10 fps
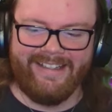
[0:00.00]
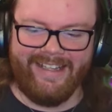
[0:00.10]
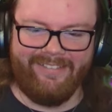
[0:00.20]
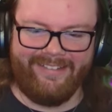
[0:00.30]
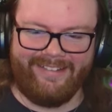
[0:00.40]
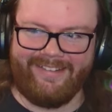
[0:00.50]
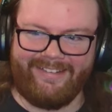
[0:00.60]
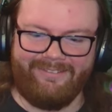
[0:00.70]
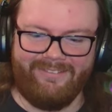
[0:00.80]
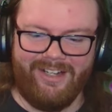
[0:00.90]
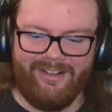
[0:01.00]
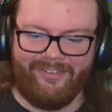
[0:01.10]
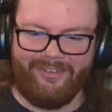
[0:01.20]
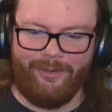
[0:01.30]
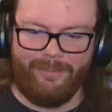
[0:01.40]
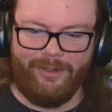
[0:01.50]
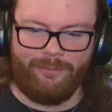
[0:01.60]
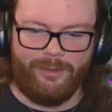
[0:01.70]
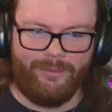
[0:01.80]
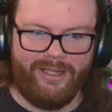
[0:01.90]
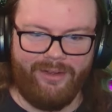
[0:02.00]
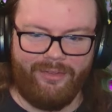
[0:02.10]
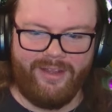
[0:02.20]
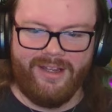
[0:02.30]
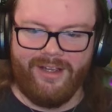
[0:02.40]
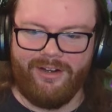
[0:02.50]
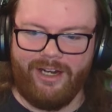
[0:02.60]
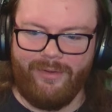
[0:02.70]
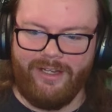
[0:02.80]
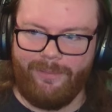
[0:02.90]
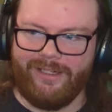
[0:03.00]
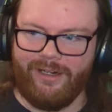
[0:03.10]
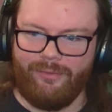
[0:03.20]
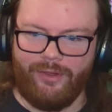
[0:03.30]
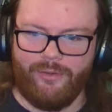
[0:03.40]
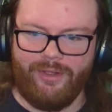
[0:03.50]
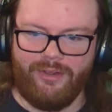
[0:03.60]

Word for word: was the smallest little bit of purple health. Okay, we need to be careful, though. We